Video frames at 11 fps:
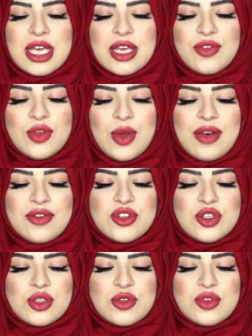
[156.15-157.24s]
if you ever
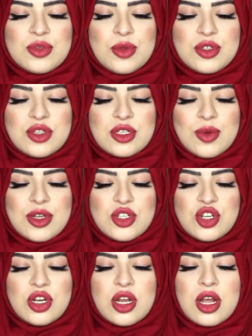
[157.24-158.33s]
choose to respond to this
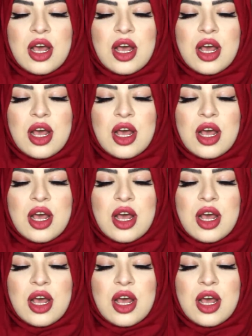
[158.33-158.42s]
question.